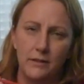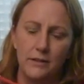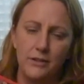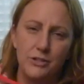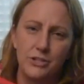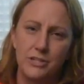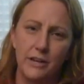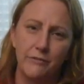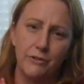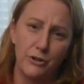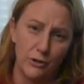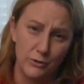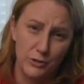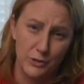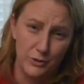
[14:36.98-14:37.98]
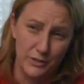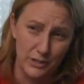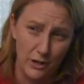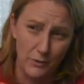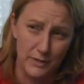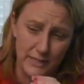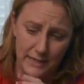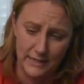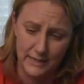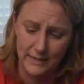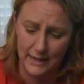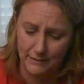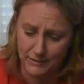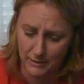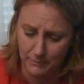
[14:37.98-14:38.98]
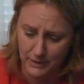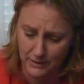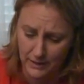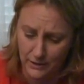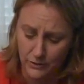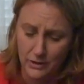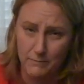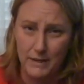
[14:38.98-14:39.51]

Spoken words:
You just never know. So it's always handy to have something that you can